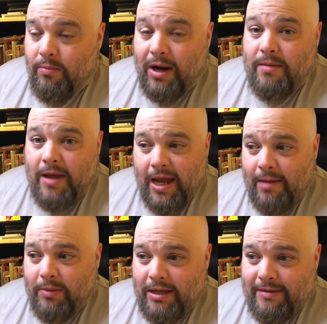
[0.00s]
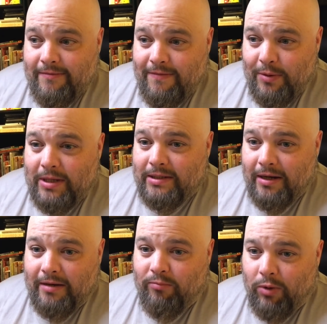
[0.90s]
But I am happy for this
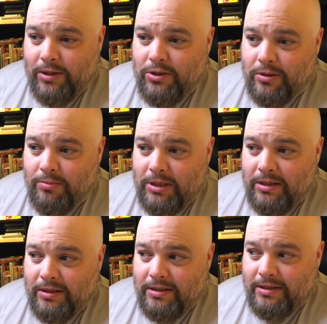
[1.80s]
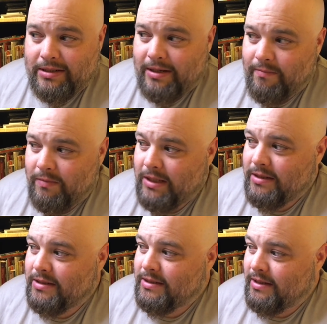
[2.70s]
kind of pressure because it
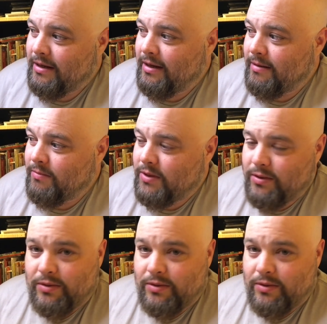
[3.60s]
means that I am